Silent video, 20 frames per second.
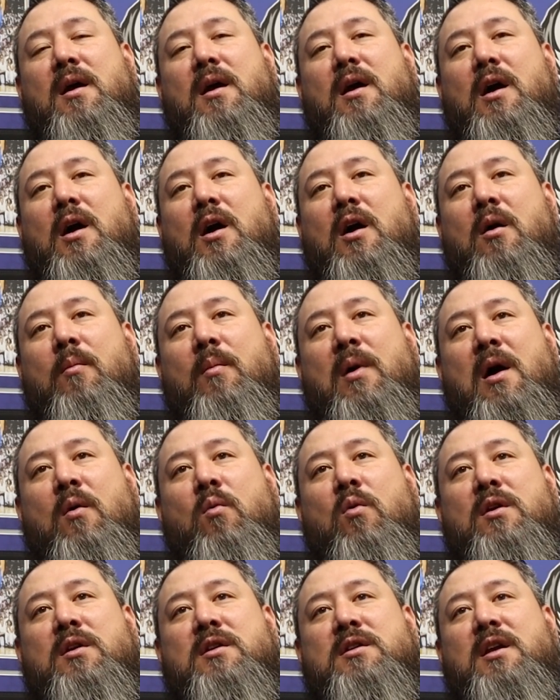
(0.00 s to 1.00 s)
I
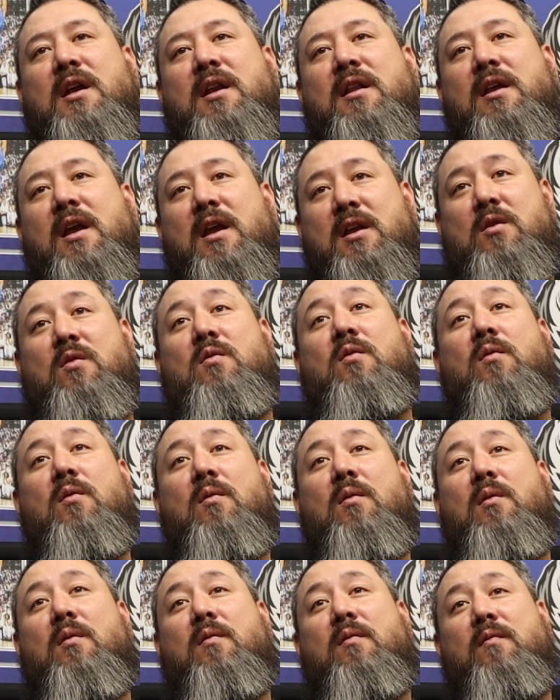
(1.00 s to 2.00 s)
want to say thank you
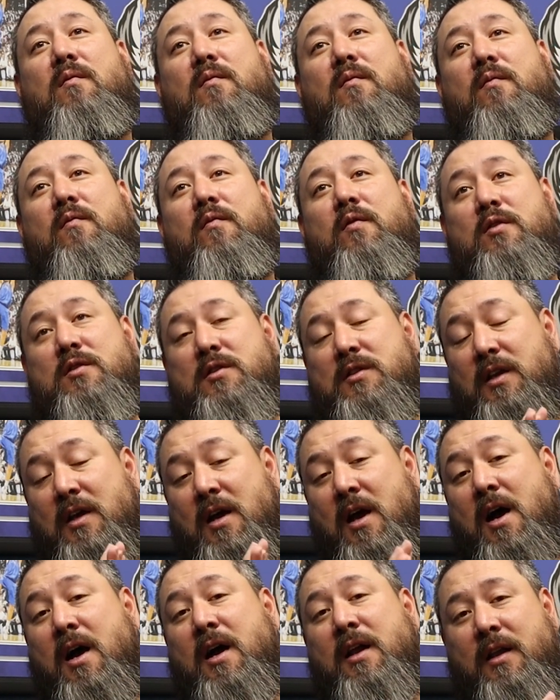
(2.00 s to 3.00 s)
first to
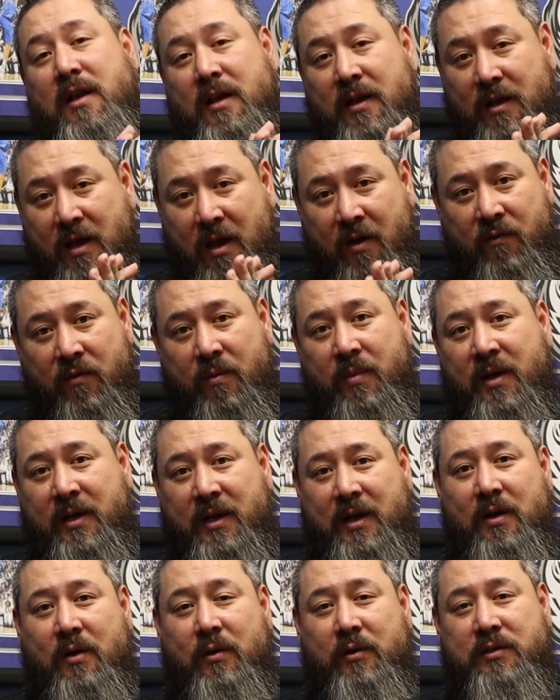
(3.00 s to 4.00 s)
God and
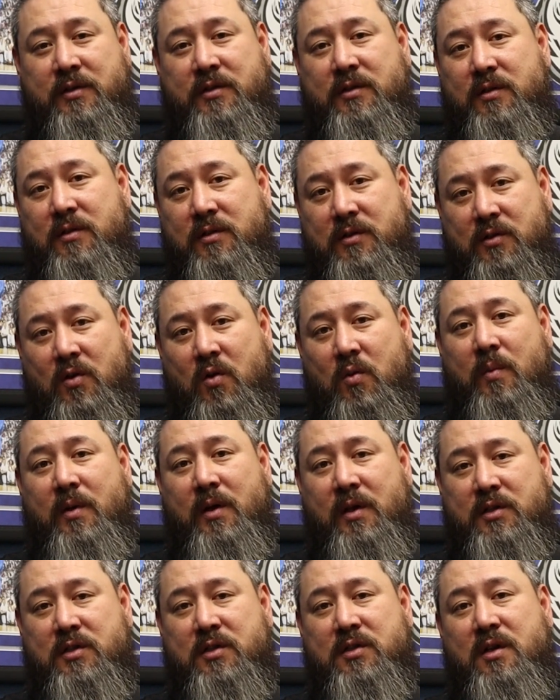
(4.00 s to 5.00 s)
everybody else so
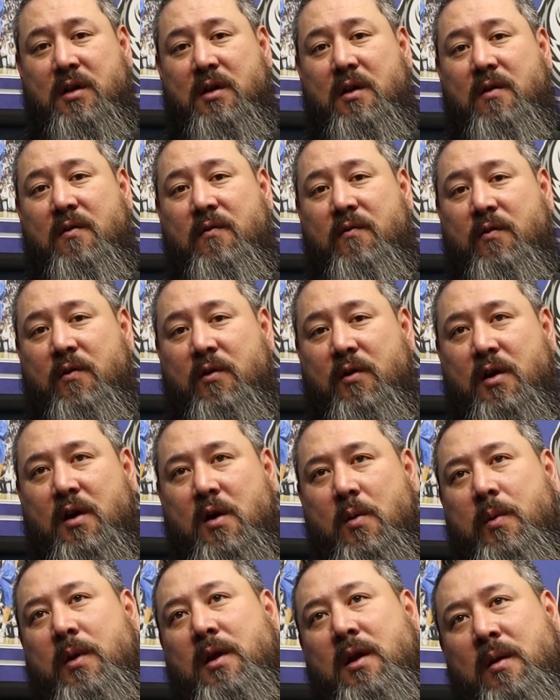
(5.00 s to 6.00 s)
much for
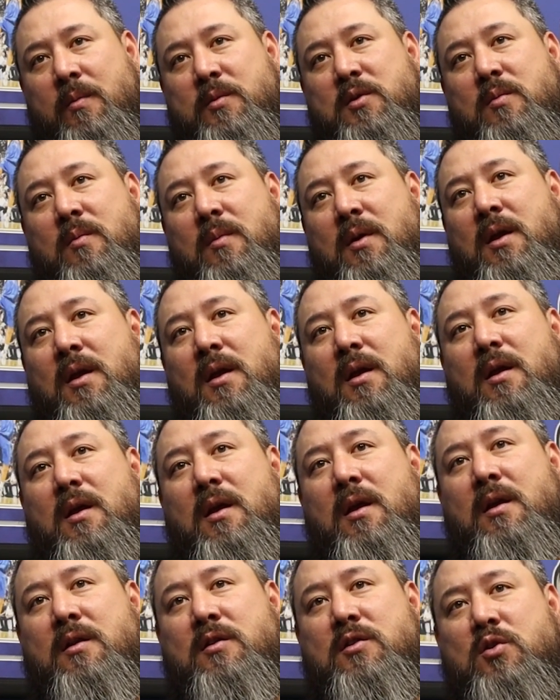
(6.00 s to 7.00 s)
coming up to me
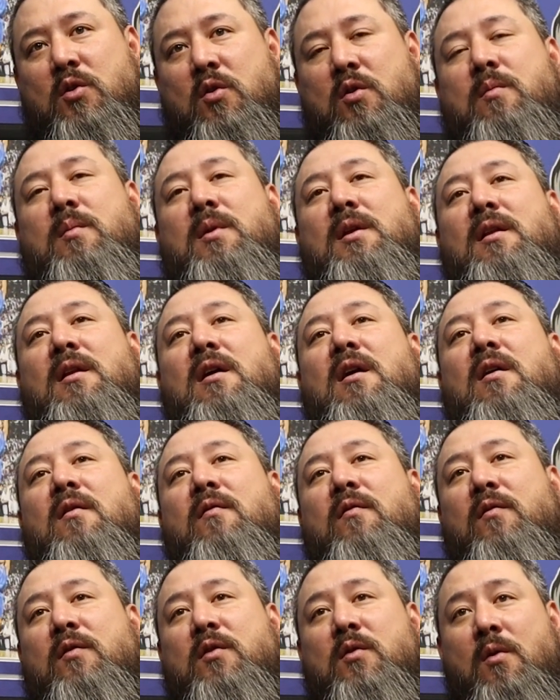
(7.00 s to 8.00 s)
and showing me
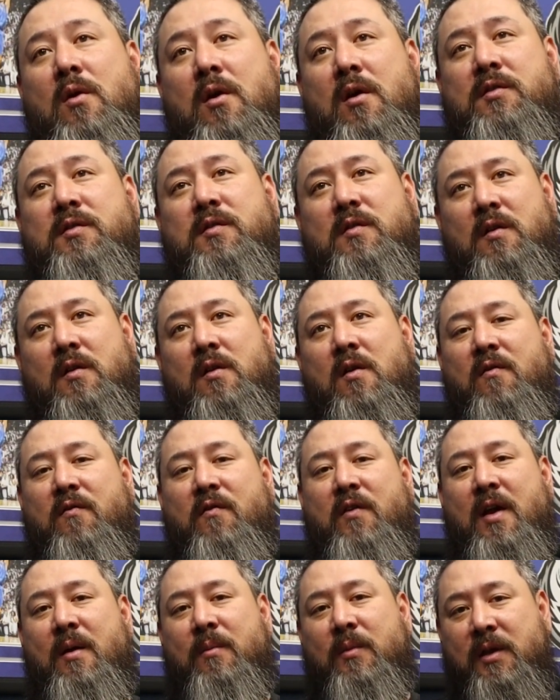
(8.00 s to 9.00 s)
love to us and our
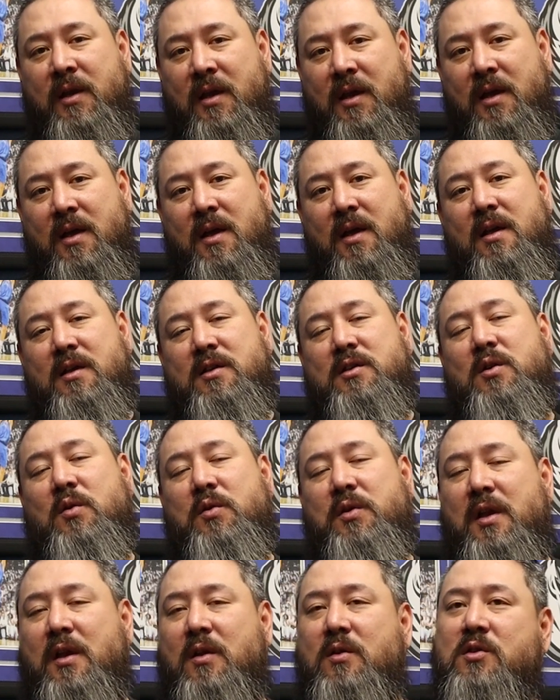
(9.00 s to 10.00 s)
family. So
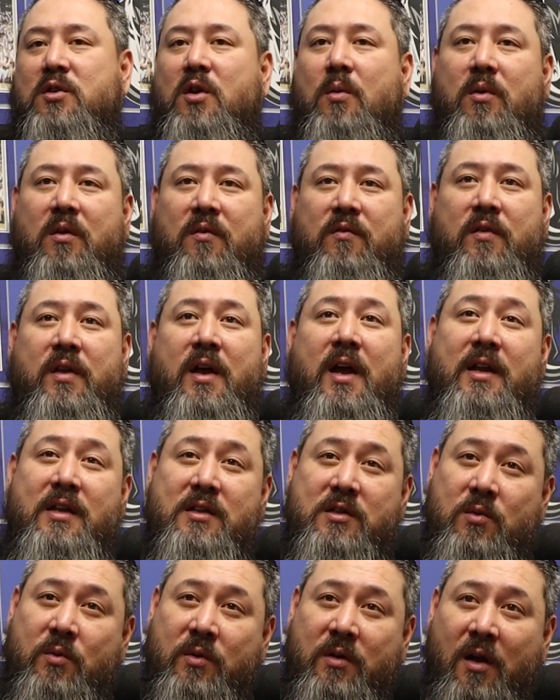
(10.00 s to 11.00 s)
thank you so much for that.
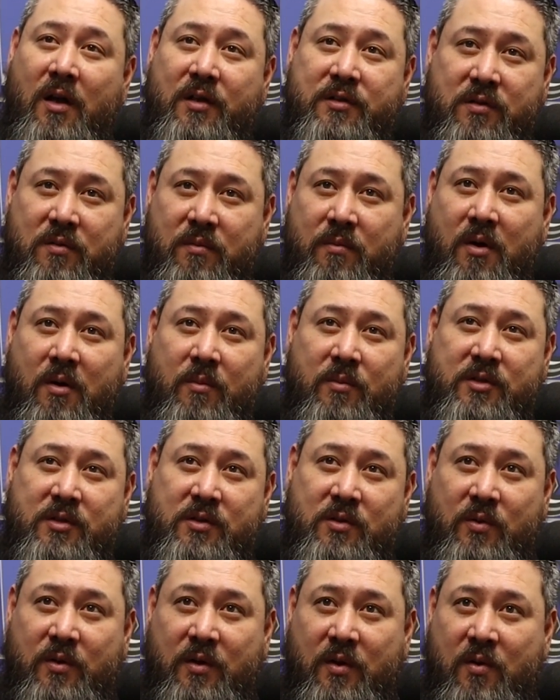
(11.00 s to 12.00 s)
He's doing awesome. Mama's
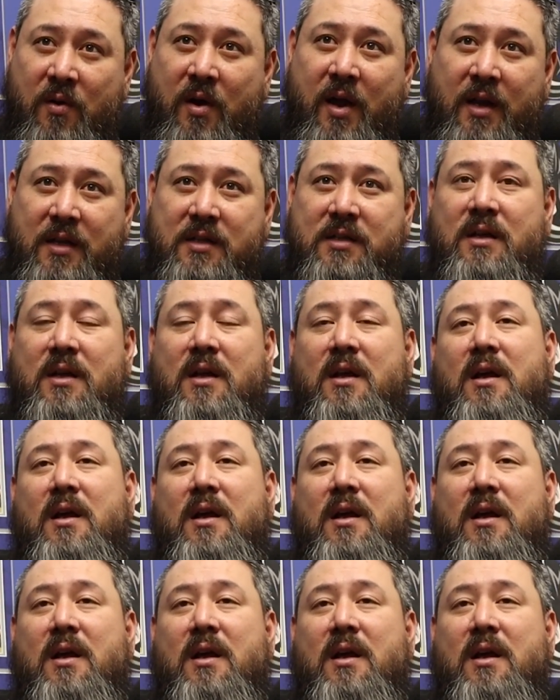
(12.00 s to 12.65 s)
doing great.